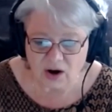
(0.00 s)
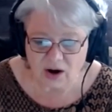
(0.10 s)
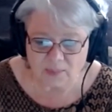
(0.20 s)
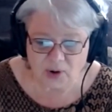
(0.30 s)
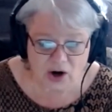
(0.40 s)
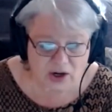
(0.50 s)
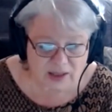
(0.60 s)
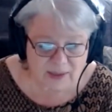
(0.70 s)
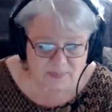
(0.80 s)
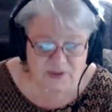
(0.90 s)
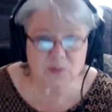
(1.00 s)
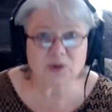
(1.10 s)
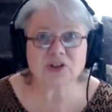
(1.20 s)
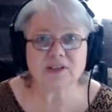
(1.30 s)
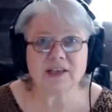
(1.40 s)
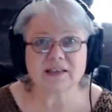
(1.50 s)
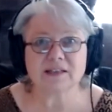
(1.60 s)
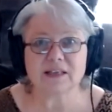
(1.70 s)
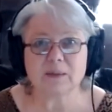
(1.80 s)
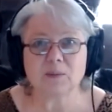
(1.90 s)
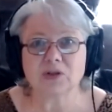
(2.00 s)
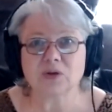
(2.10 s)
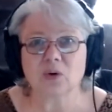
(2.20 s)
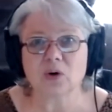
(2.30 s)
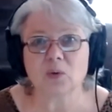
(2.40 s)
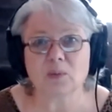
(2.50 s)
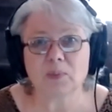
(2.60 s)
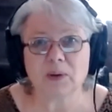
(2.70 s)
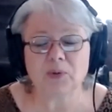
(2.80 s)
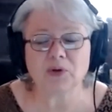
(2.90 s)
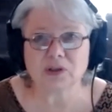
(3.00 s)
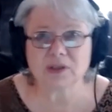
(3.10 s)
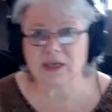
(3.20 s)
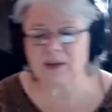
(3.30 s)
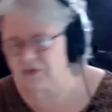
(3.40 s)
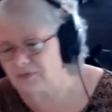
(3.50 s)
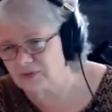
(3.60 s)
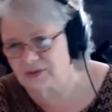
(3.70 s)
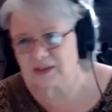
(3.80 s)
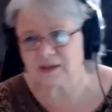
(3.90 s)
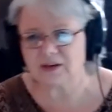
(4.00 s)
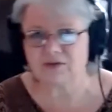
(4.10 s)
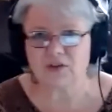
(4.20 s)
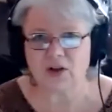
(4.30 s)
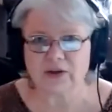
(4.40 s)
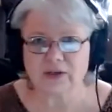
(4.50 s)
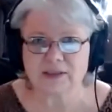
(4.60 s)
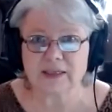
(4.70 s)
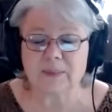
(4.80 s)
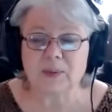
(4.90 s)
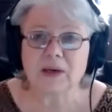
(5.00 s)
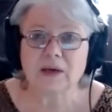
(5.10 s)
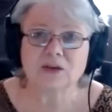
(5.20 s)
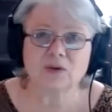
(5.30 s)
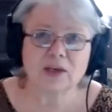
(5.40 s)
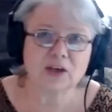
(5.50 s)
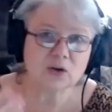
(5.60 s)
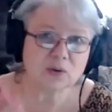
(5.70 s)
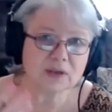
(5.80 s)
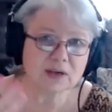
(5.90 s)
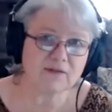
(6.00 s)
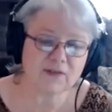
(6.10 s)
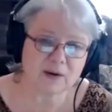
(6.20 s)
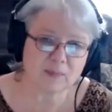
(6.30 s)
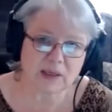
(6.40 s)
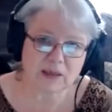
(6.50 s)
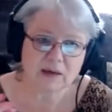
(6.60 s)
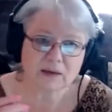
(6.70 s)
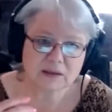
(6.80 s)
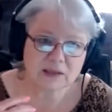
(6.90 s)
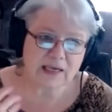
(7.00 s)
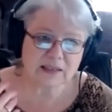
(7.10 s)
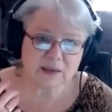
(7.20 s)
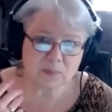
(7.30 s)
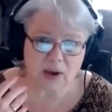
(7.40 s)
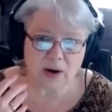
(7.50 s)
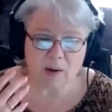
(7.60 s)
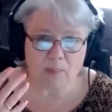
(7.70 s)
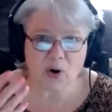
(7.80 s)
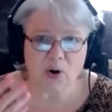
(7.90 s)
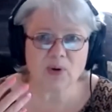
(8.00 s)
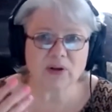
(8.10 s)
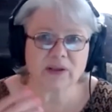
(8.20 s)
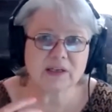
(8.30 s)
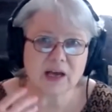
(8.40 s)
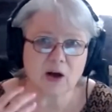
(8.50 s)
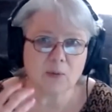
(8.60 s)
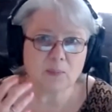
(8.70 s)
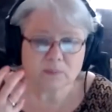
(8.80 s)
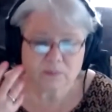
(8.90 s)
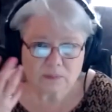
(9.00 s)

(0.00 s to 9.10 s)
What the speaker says: narcolepsy, which is that sleep disorder where people just keep sitting and falling asleep. So they use an amphetamine appropriately to help